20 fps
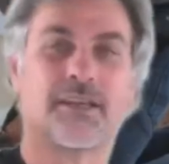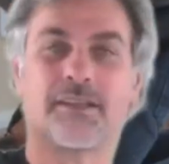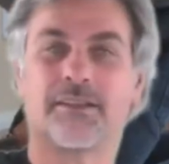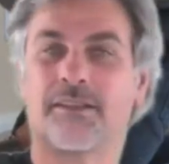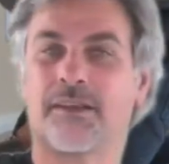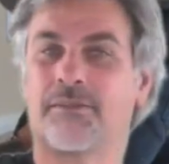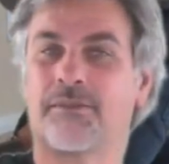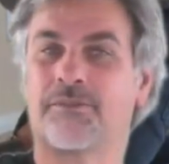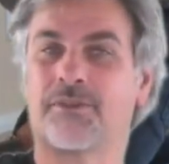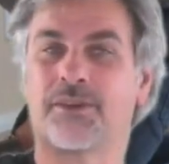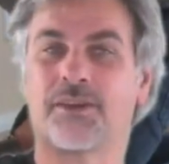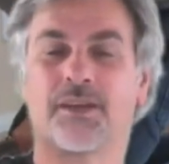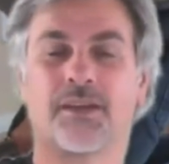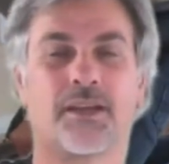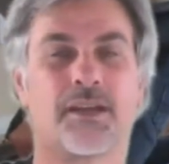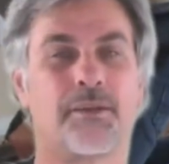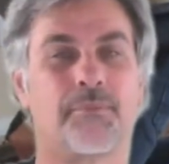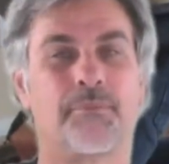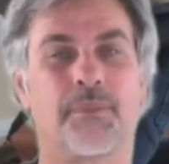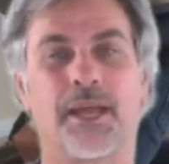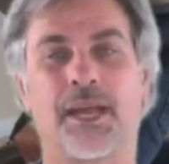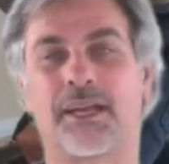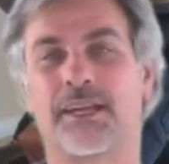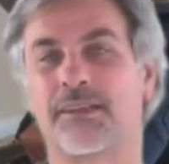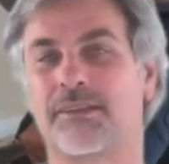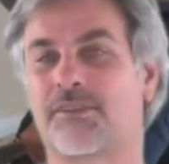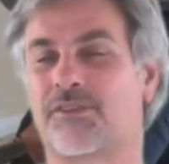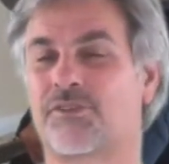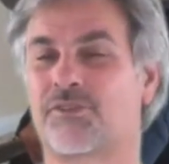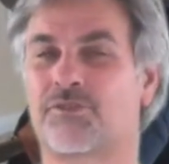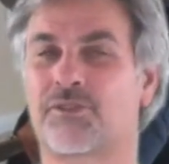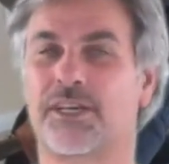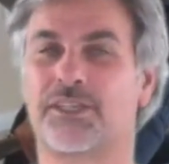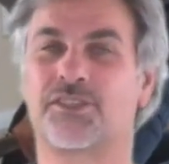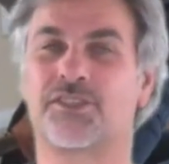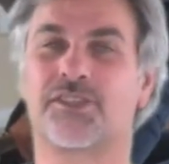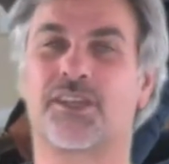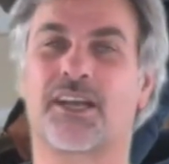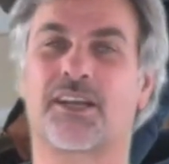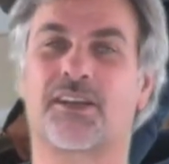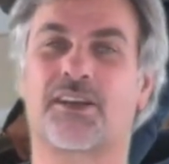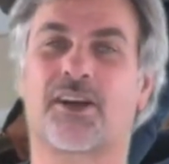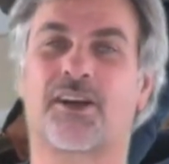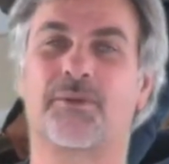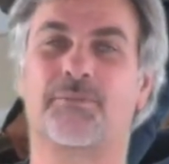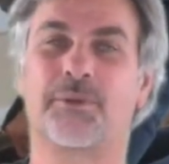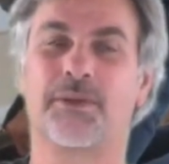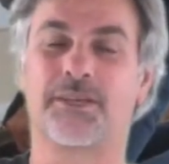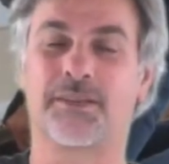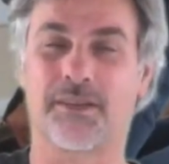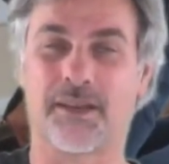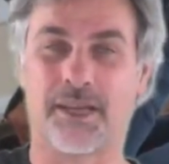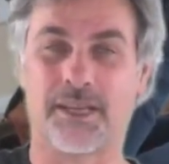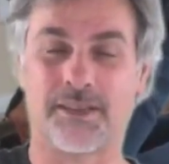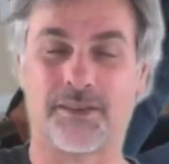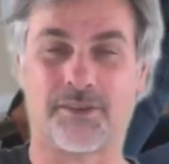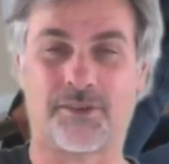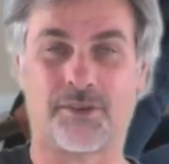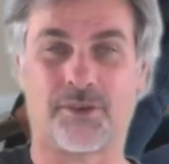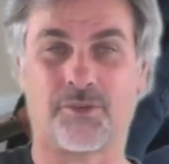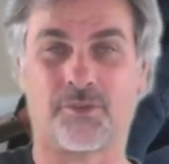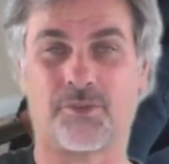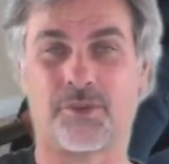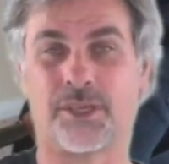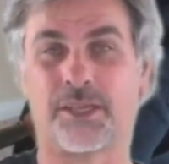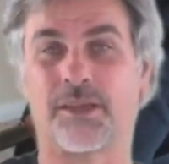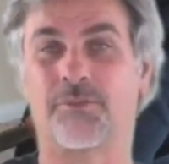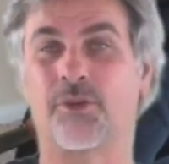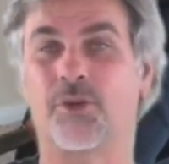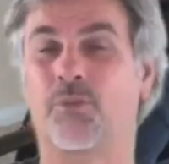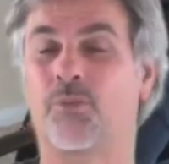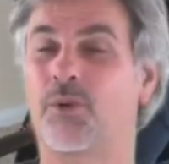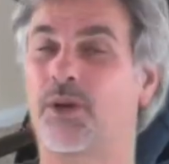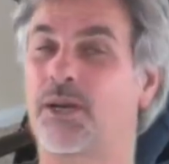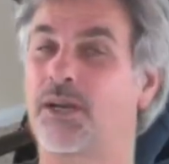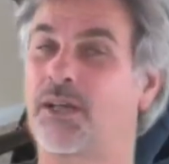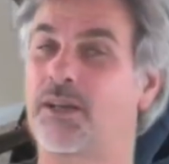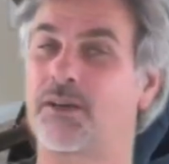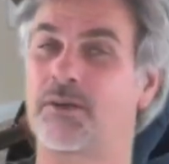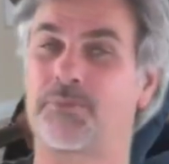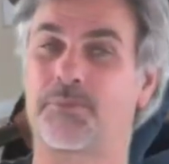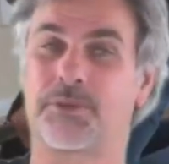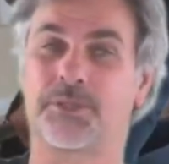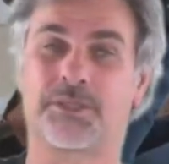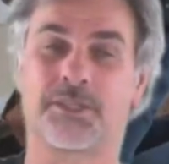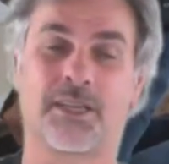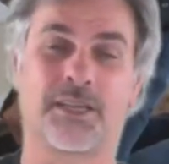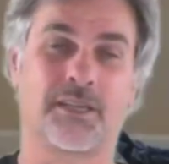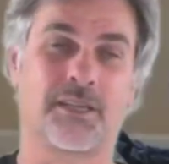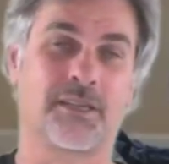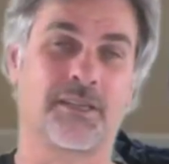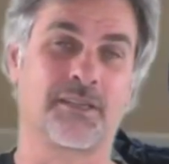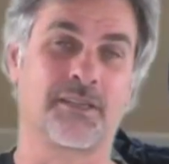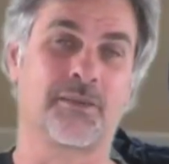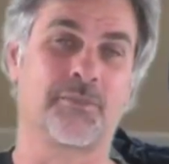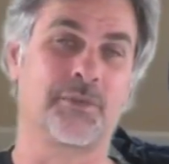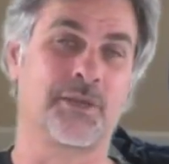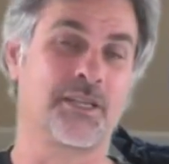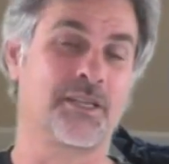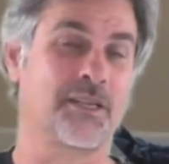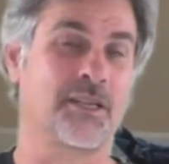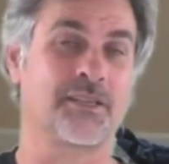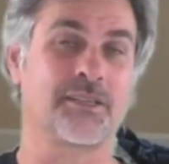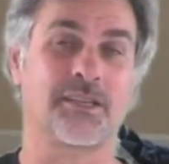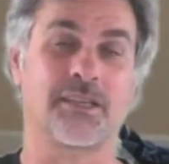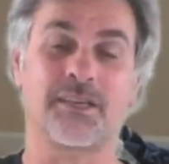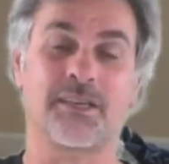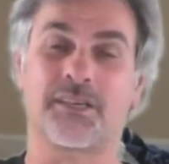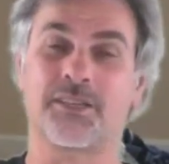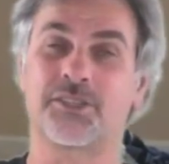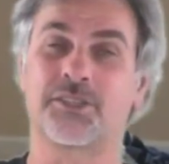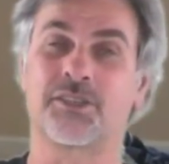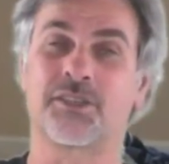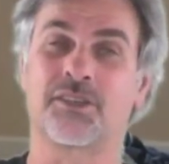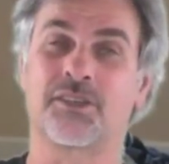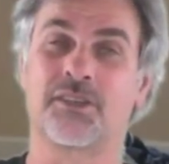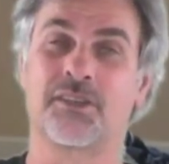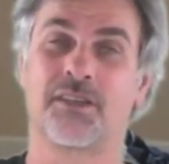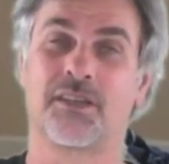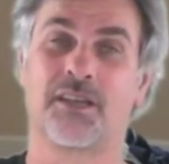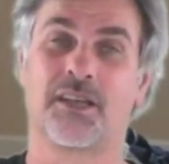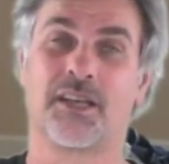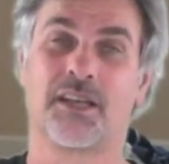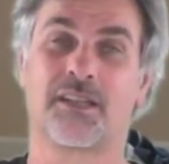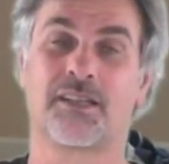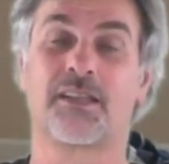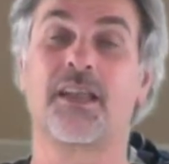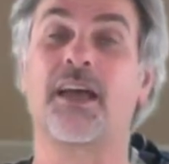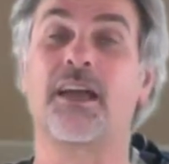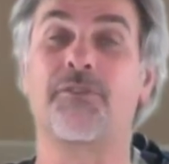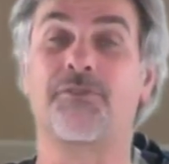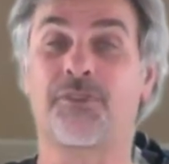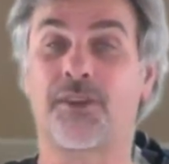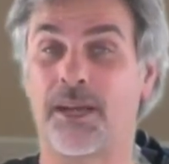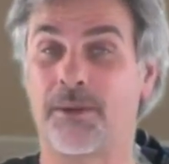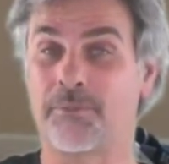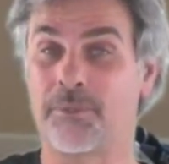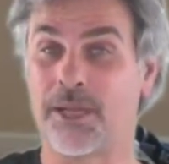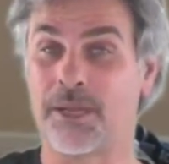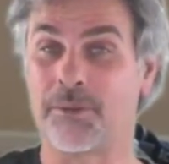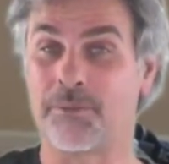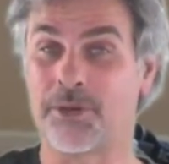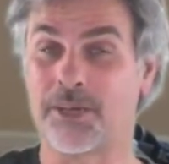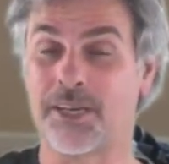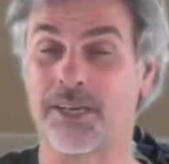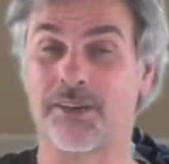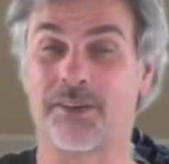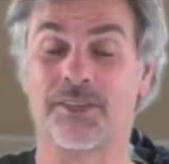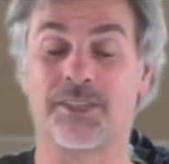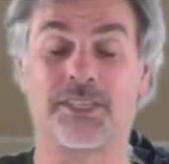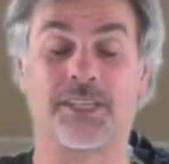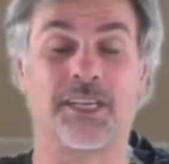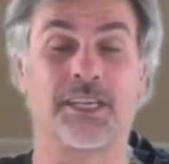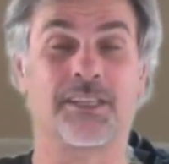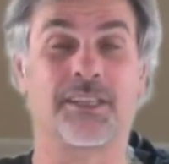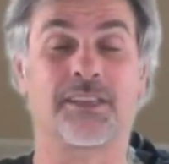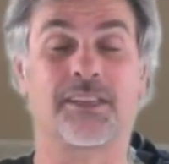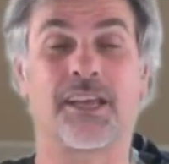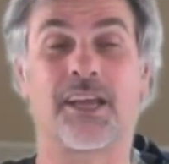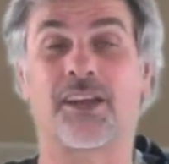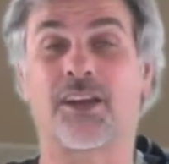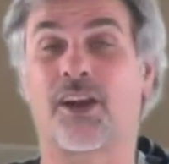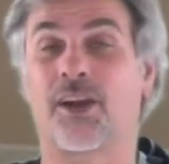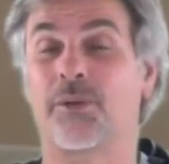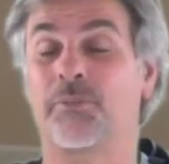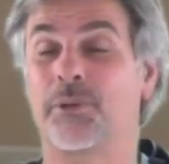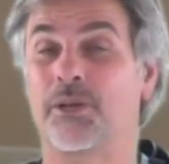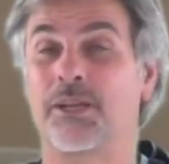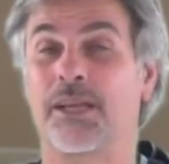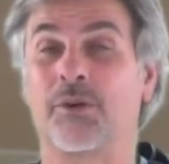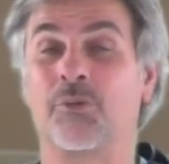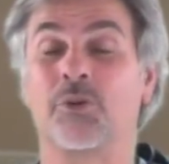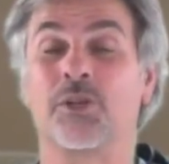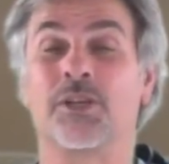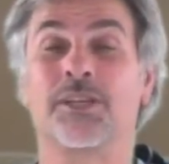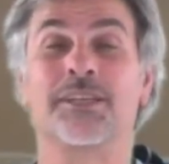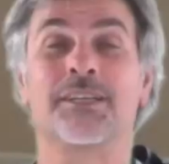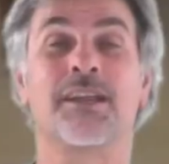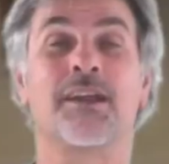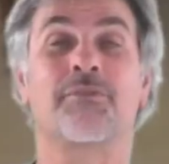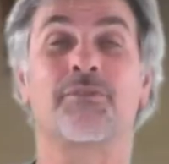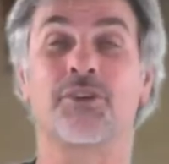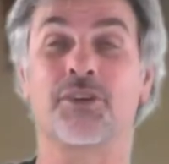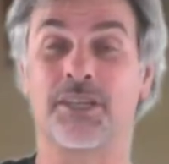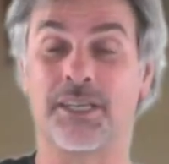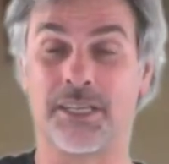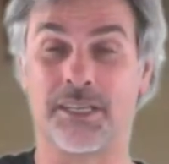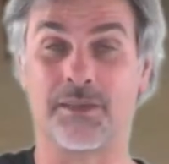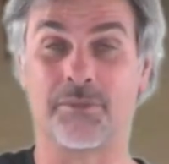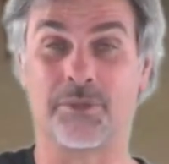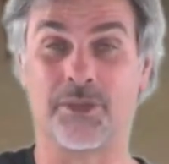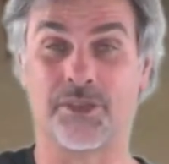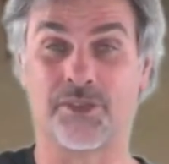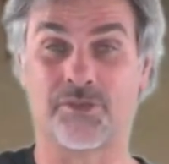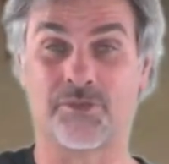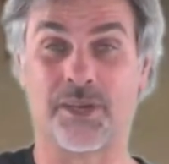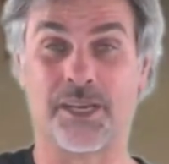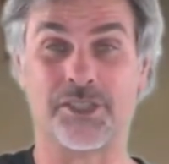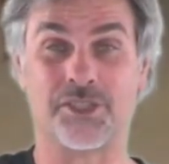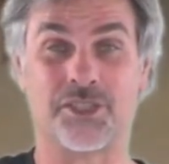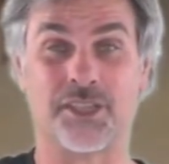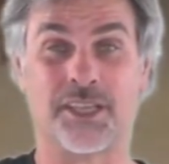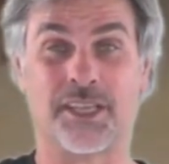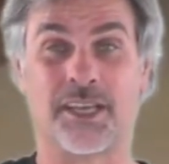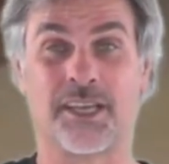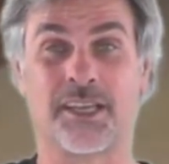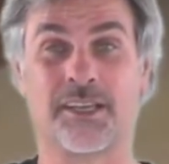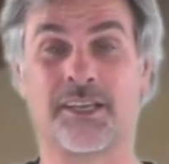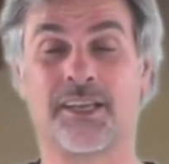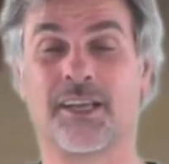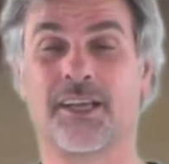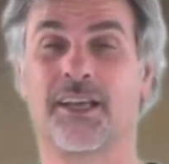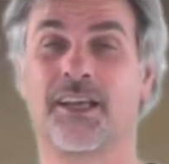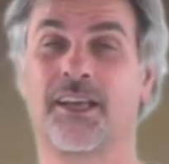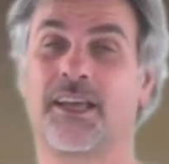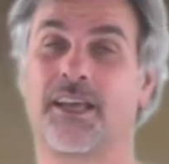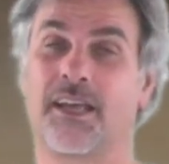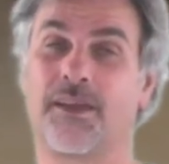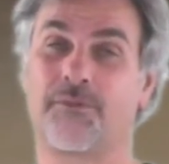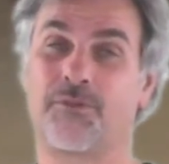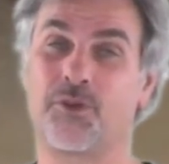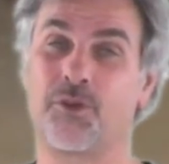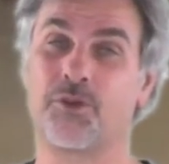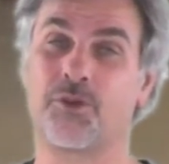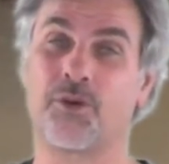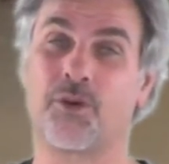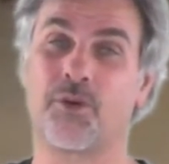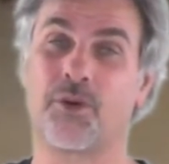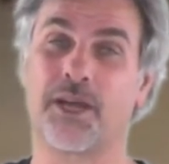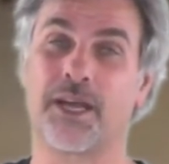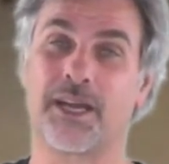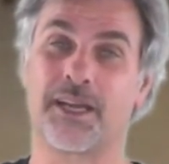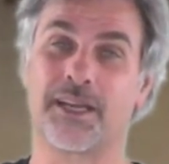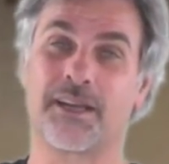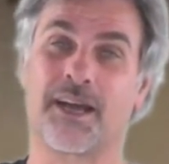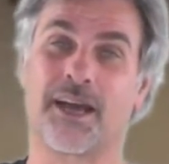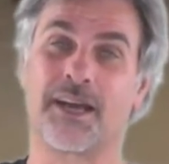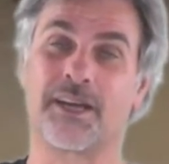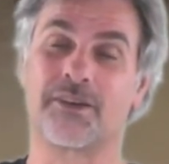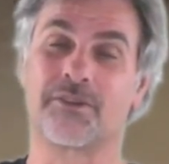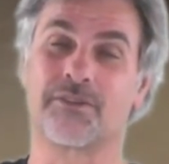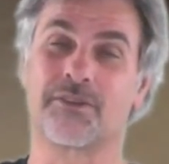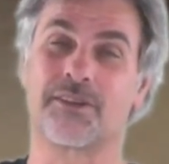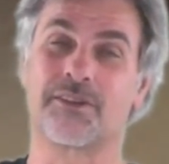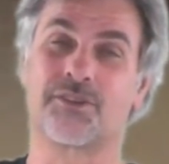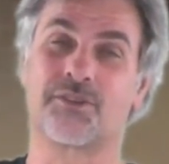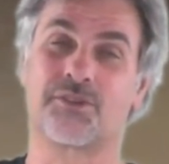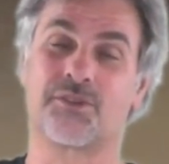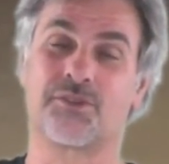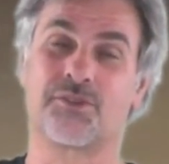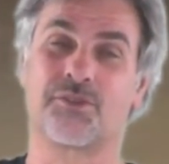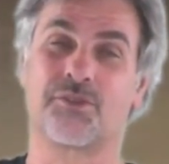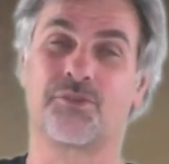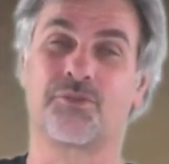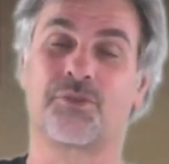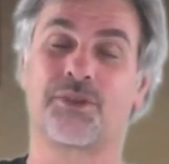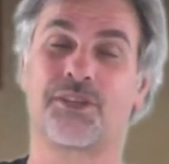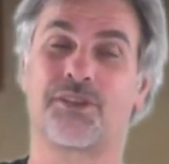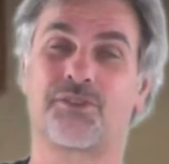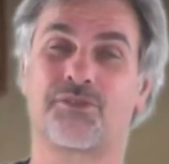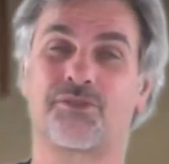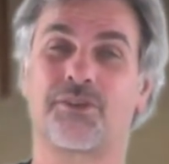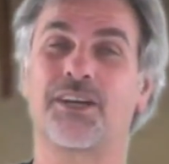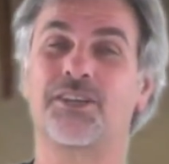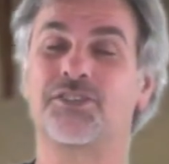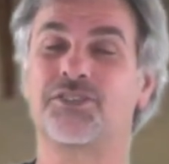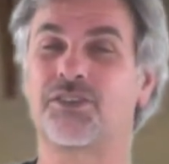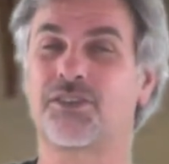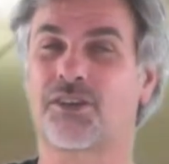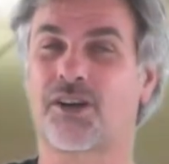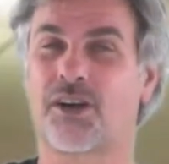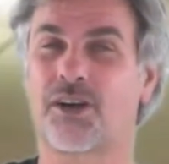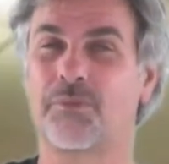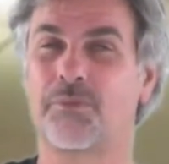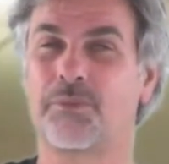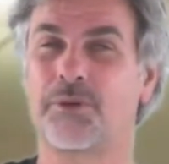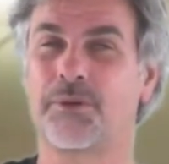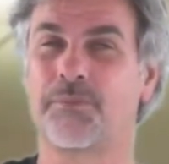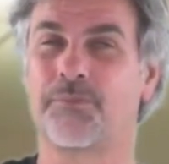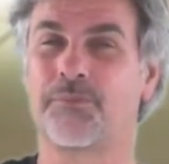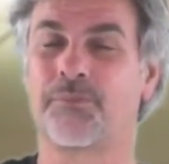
that lever, man, it stretches that carpet tight. So we give you a 100% unlimited, unconditional lifetime labor guarantee that that carpet will never need to be stretched again if you go ahead and hire us to restretch your carpet.